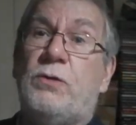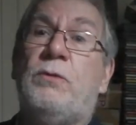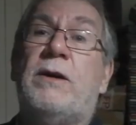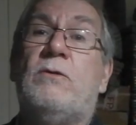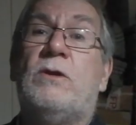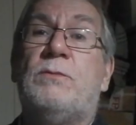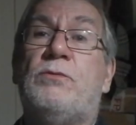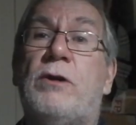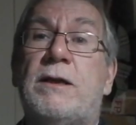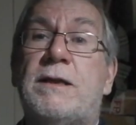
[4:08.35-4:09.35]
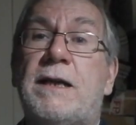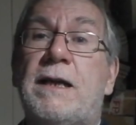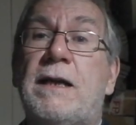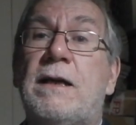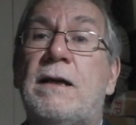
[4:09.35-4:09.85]
Records
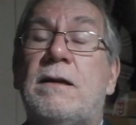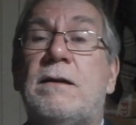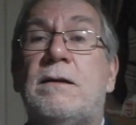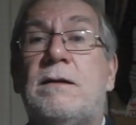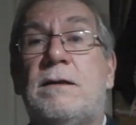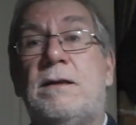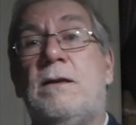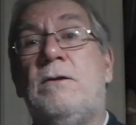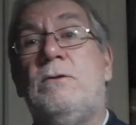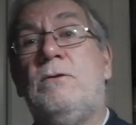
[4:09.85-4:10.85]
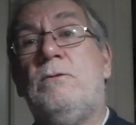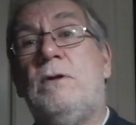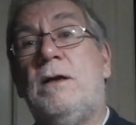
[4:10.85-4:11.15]
pressing, so